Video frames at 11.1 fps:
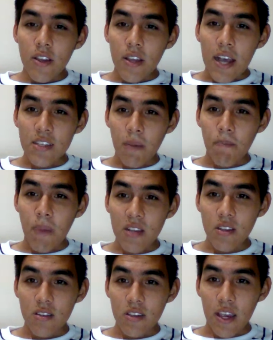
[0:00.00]
as a
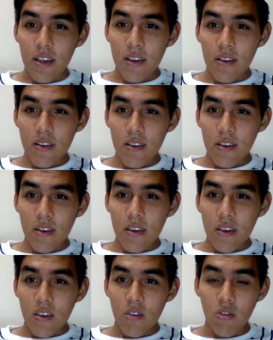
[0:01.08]
pesticide.
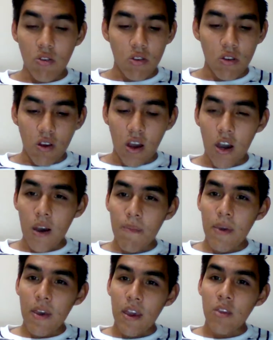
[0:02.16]
You
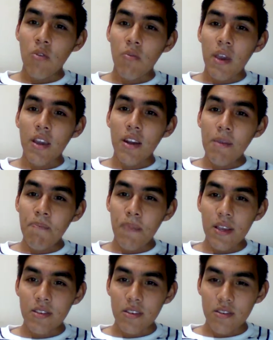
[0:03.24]
come and you make it in
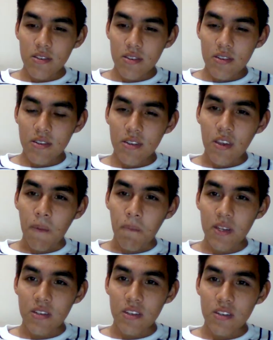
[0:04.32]
pieces.
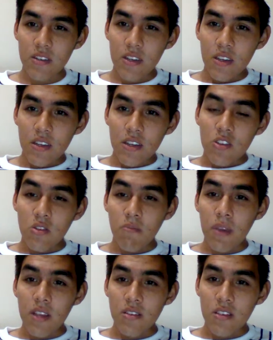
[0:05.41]
You
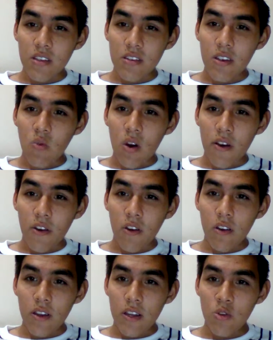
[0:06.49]
mix it in water
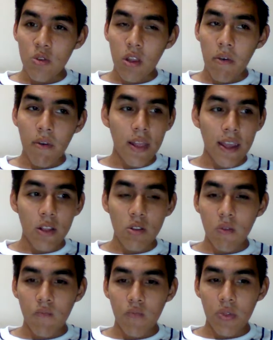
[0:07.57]
and you leave it like
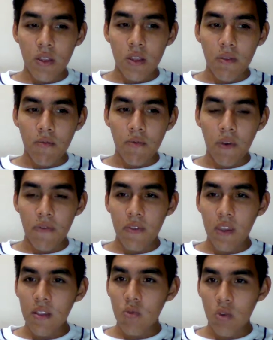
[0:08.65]

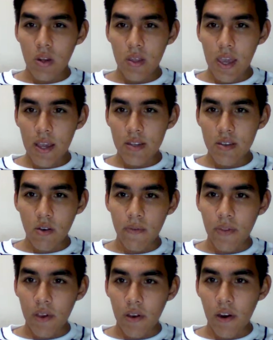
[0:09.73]
15, 20 days over
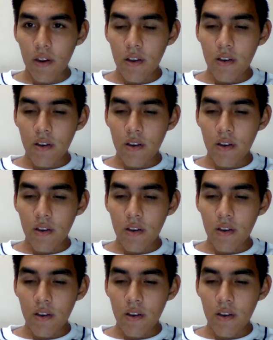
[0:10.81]
there,